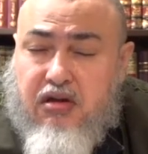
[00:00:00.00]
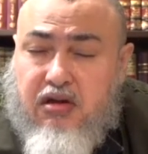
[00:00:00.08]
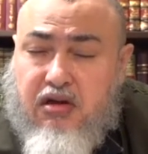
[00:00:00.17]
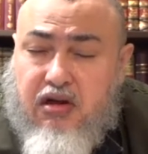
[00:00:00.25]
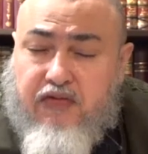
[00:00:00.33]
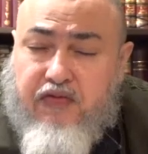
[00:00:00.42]

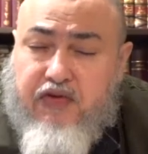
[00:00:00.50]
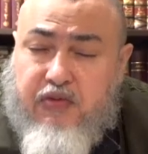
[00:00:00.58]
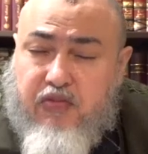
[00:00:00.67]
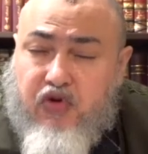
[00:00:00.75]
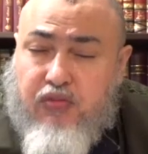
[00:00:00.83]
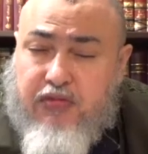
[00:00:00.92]
every
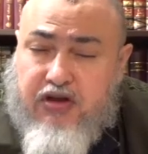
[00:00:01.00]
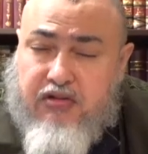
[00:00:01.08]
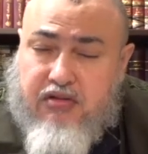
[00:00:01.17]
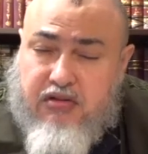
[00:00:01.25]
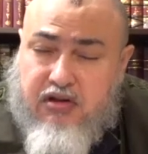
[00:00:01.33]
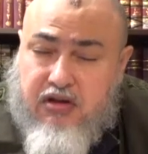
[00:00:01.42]
moment
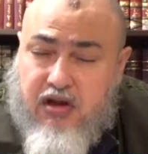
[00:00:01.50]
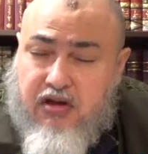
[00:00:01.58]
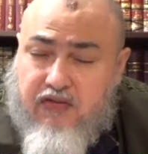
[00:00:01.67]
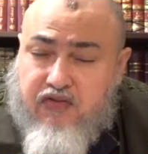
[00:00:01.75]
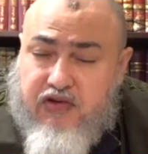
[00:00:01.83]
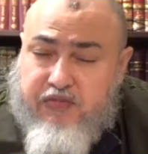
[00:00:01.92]
and
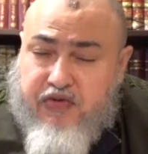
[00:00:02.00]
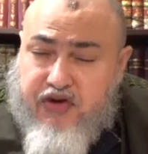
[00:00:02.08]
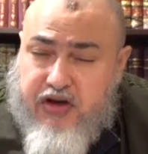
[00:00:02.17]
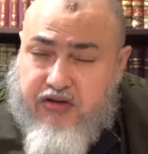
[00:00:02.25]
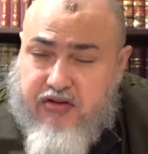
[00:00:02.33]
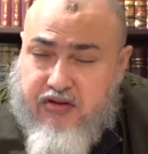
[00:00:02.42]
every
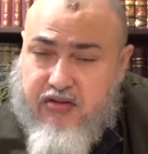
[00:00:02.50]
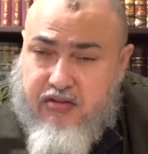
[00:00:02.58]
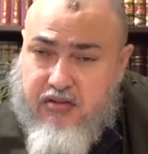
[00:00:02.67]
breath